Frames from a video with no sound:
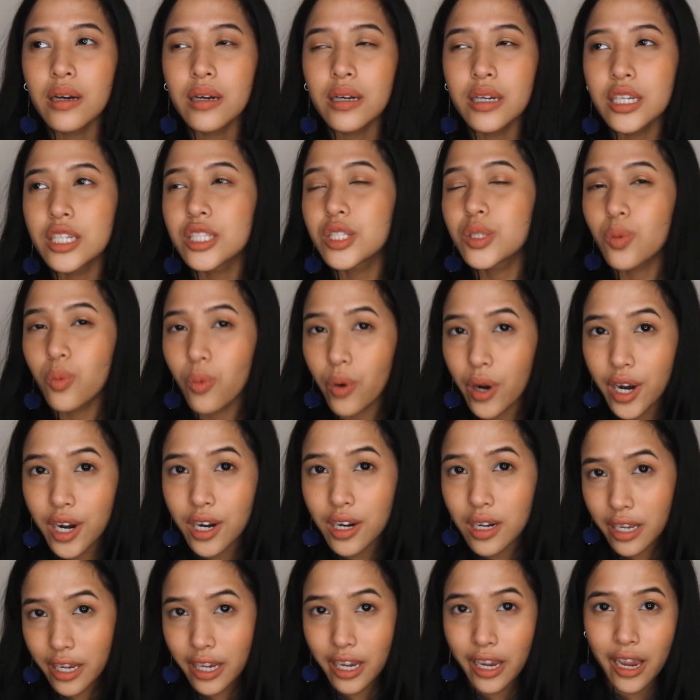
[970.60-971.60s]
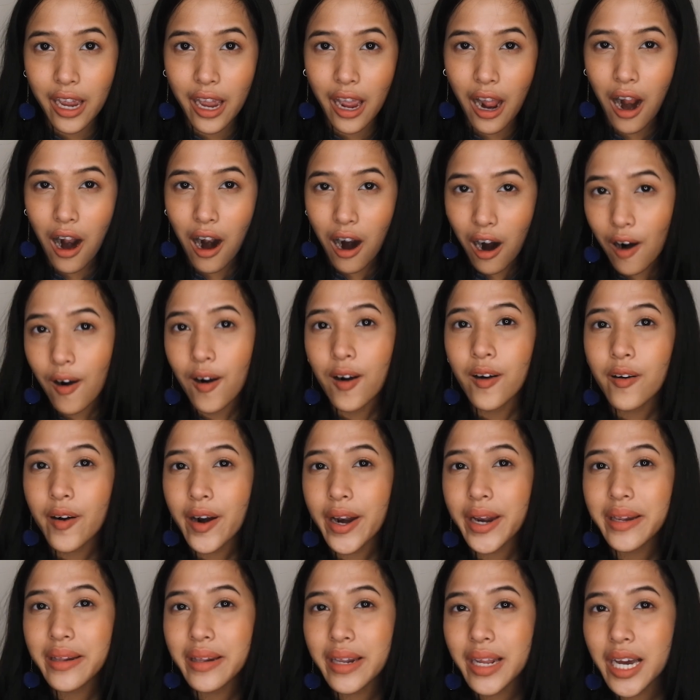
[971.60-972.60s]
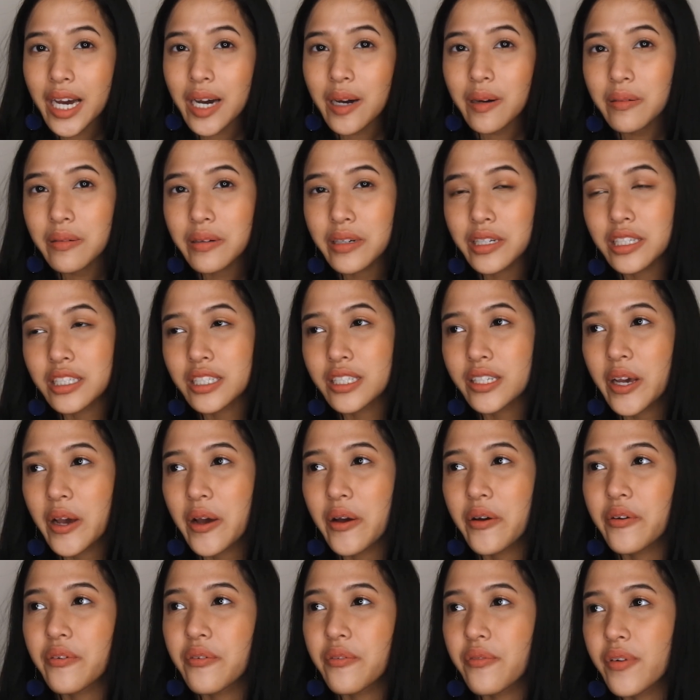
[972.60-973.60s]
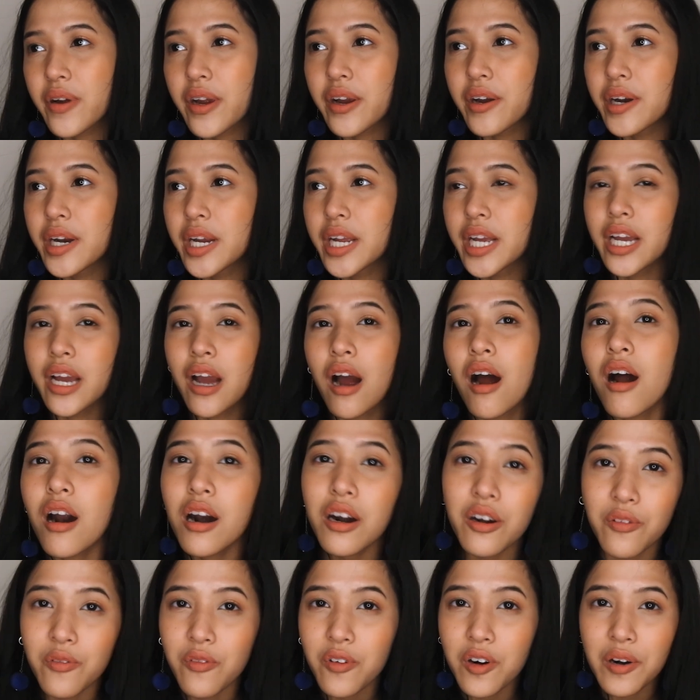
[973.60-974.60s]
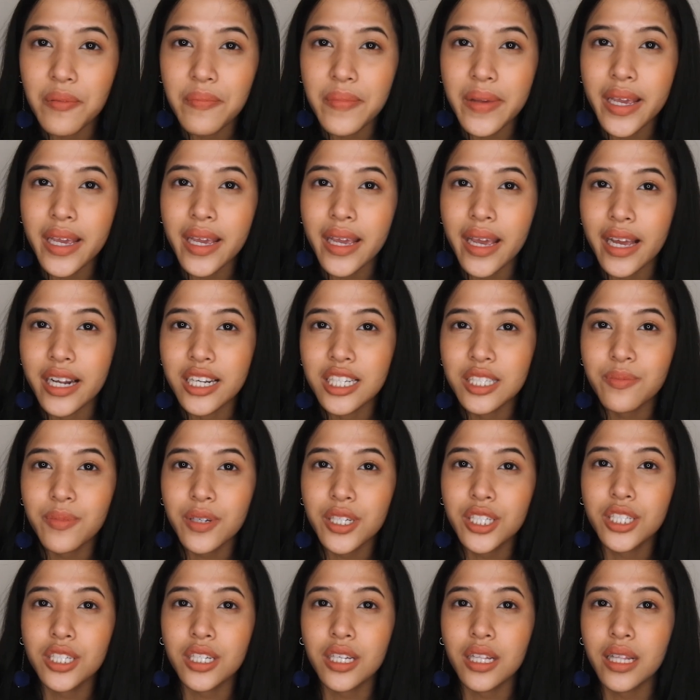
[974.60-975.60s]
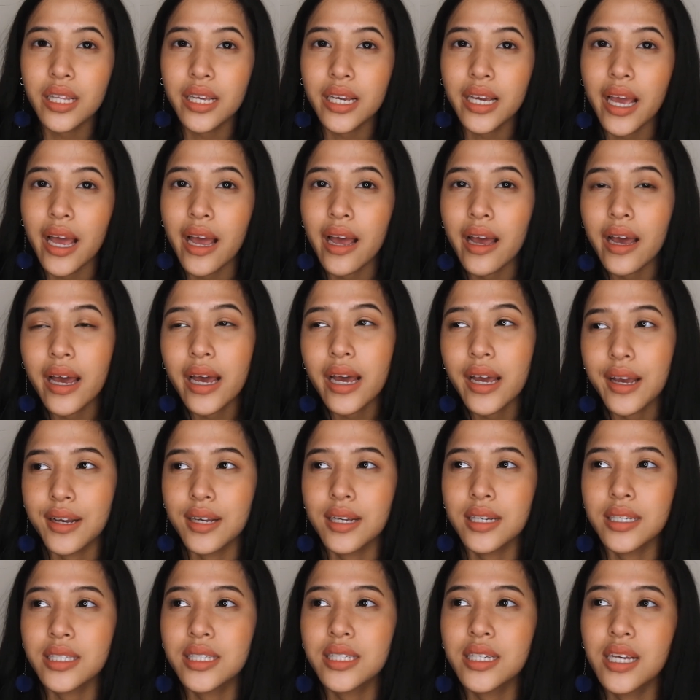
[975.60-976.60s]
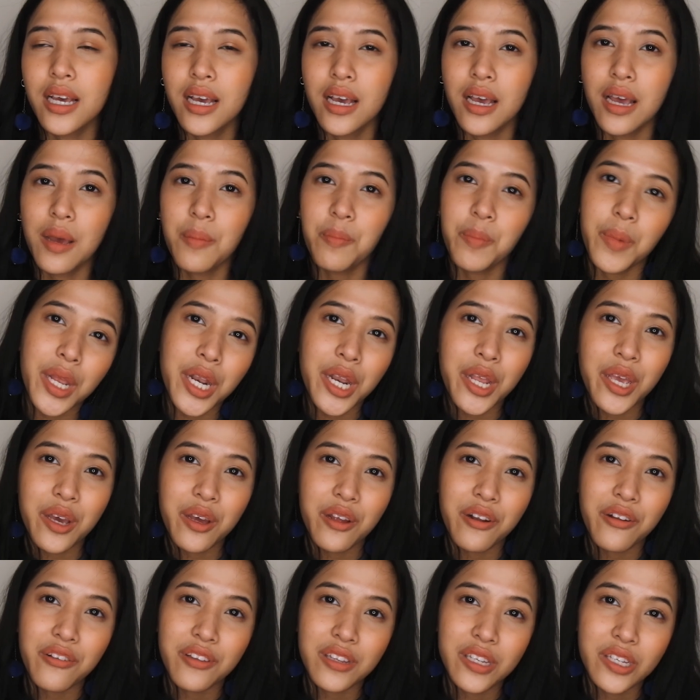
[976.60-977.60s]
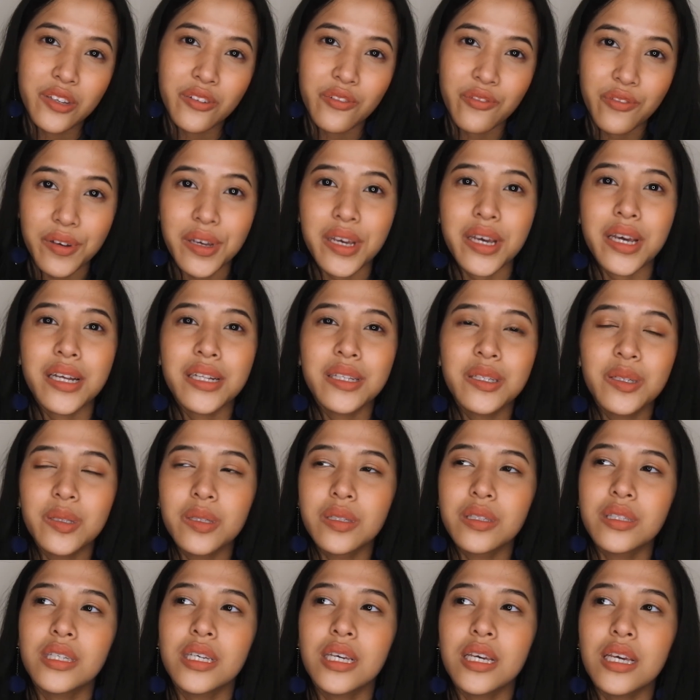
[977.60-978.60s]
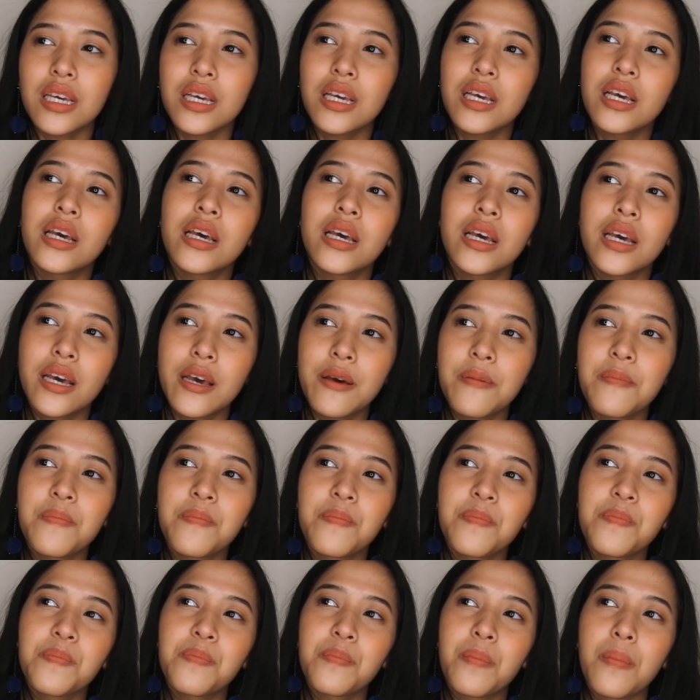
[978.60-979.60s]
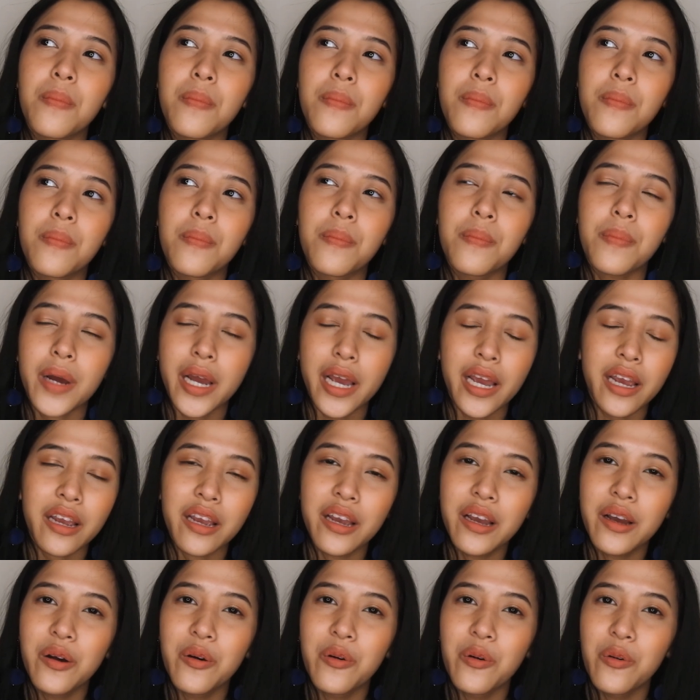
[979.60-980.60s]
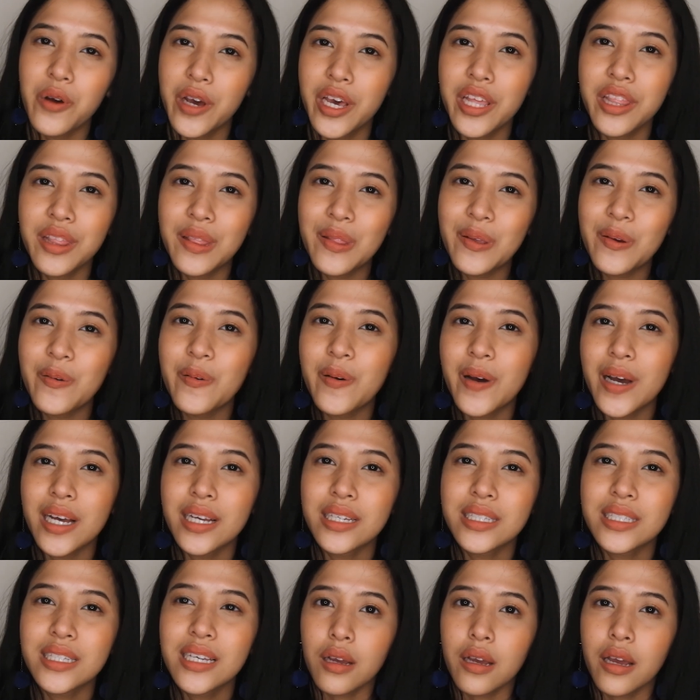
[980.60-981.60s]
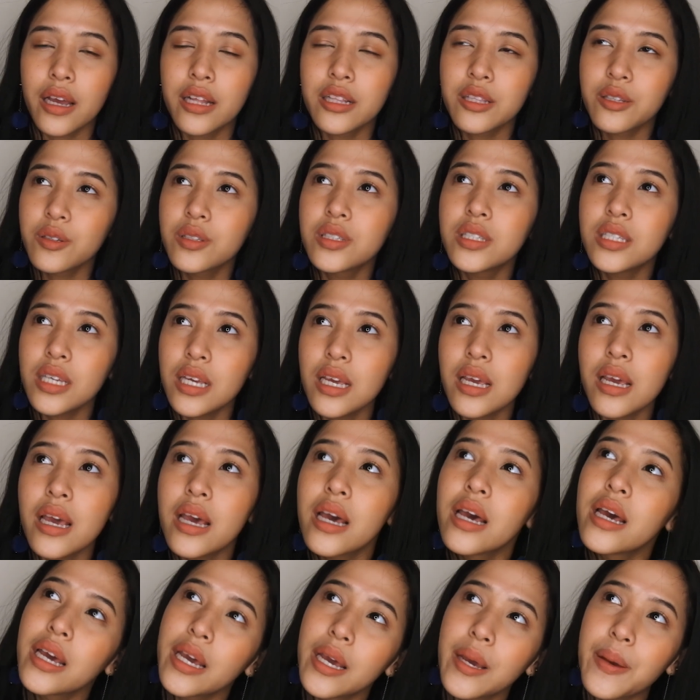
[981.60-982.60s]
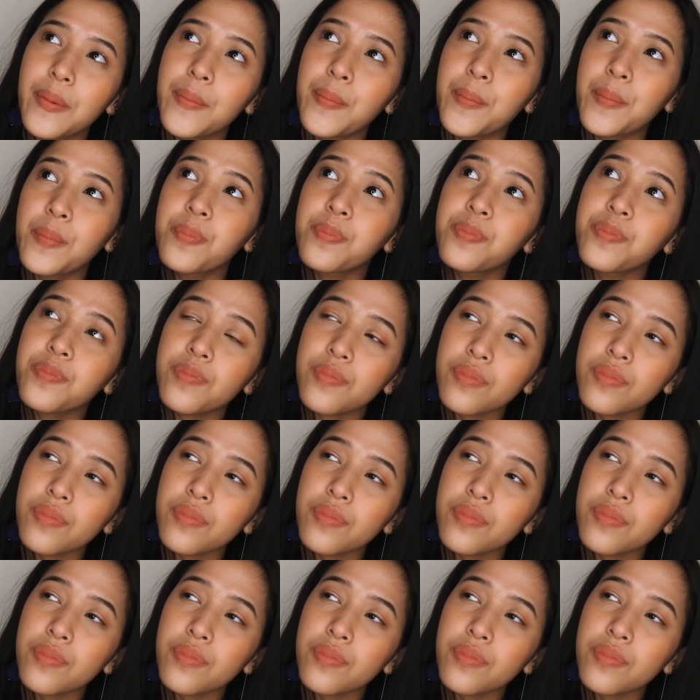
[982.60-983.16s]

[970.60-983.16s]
is where they are right now is very heartwarming, and especially as Minhyun's fan, to see him back with newest and to see him